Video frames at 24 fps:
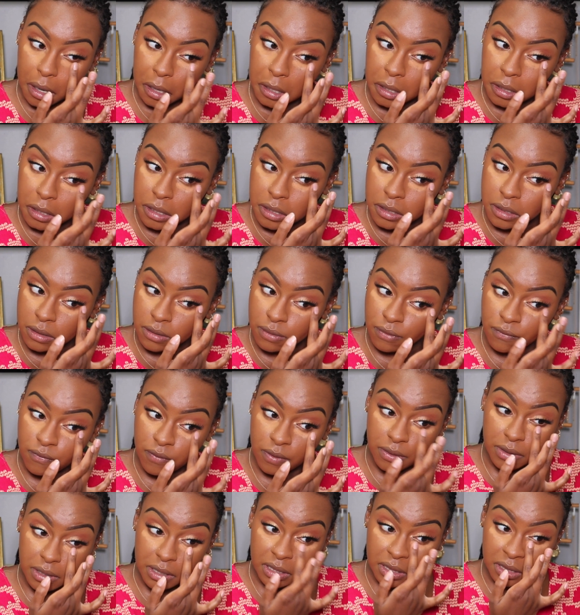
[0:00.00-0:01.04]
And this is a
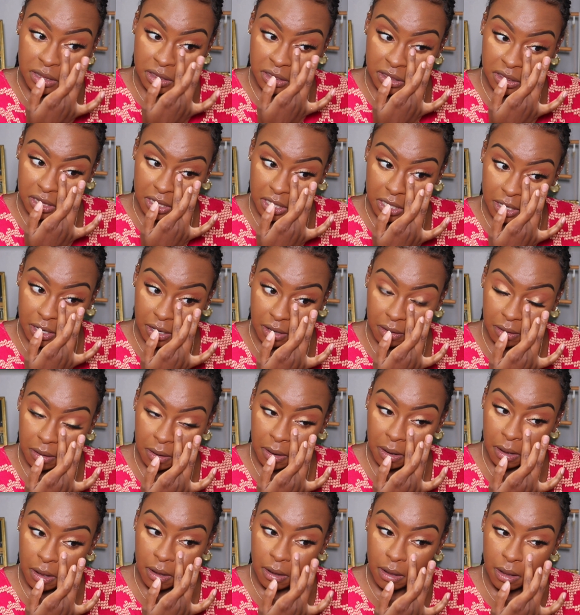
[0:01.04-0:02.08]
very thick
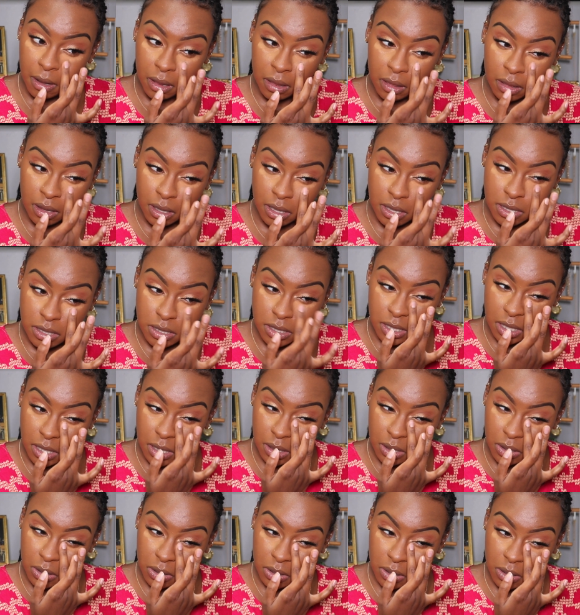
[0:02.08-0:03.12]

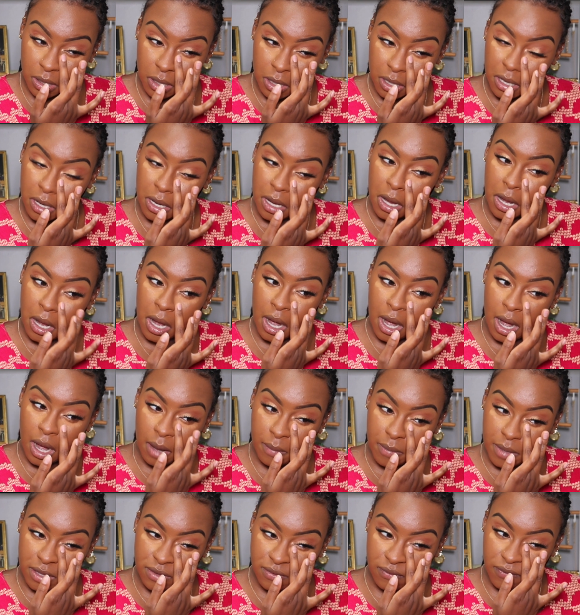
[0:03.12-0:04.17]
concealer.
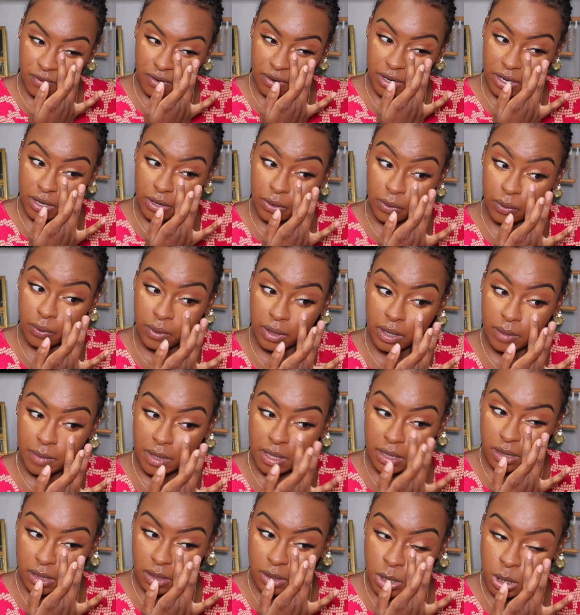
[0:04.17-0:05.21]
It's very
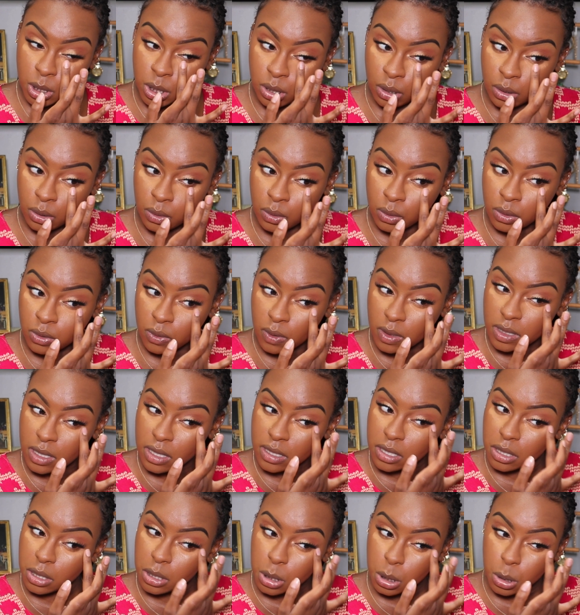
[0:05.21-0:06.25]
creamy too, so it
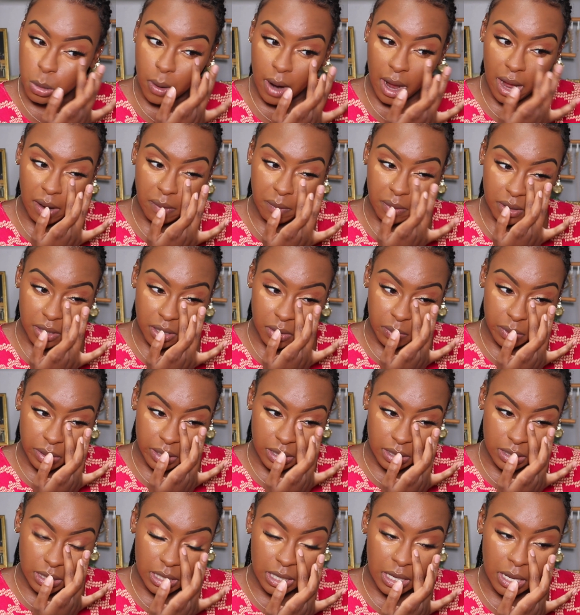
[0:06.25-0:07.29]
doesn't dry really
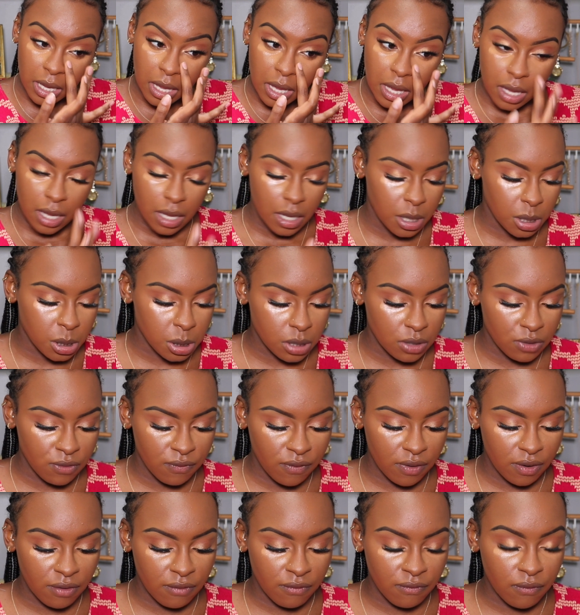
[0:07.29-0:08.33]
quickly. It's just
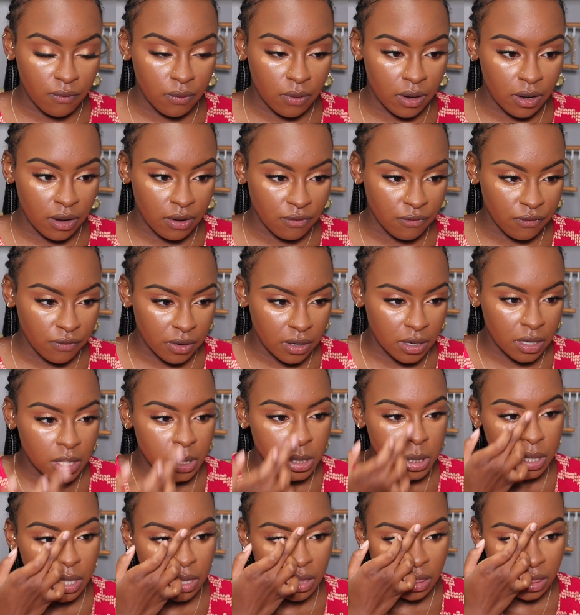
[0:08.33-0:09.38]
very full
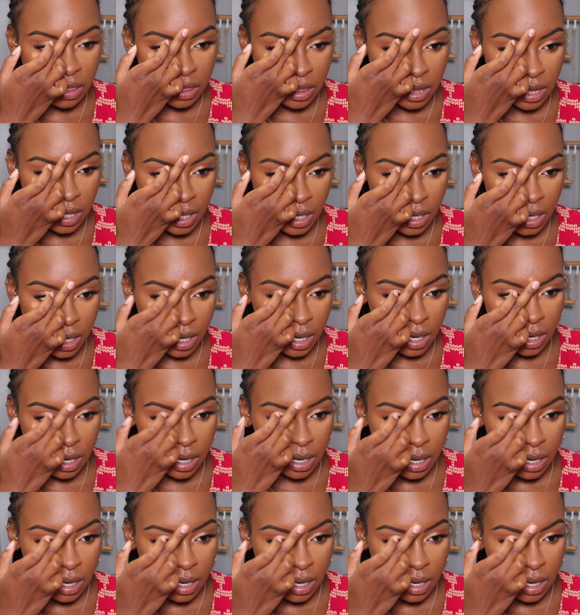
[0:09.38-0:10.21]
coverage, thick,